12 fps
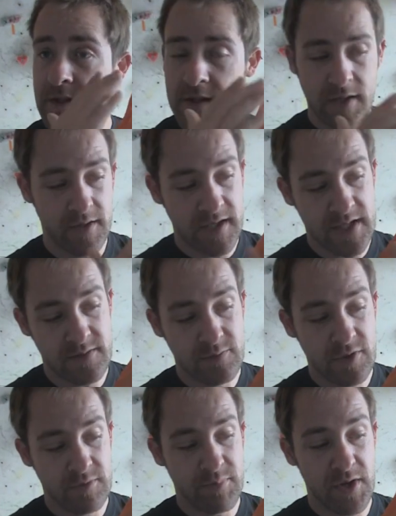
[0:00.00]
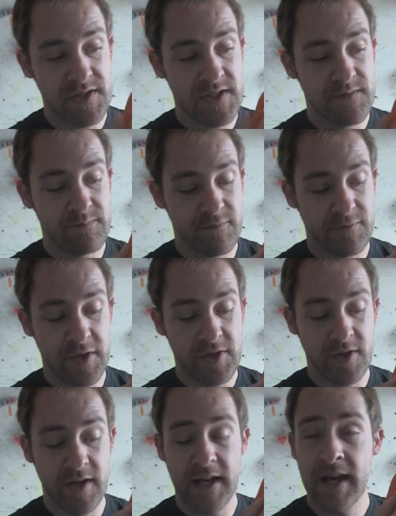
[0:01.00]
You know, they get some good positive
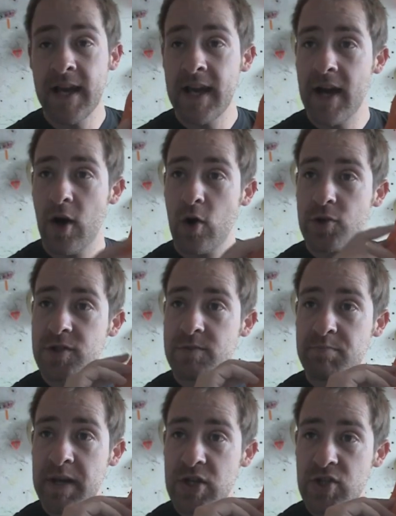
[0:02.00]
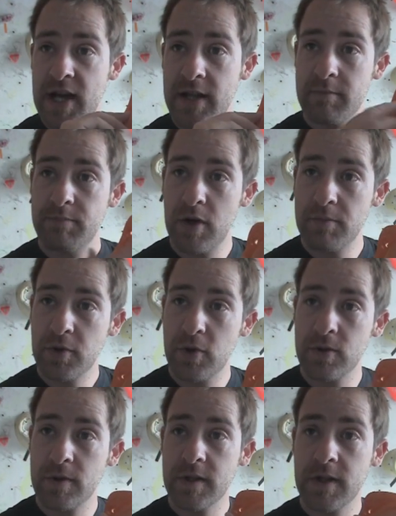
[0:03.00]
friction on it, or just pinch down the bottom
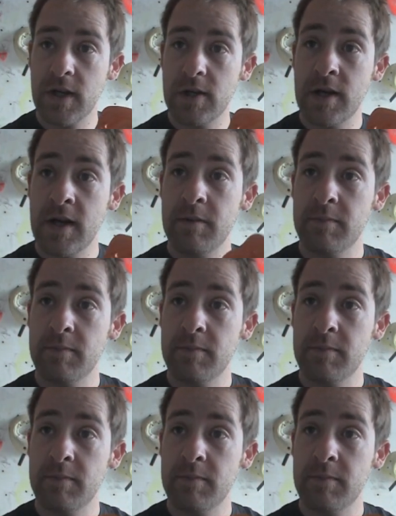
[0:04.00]
corner and go.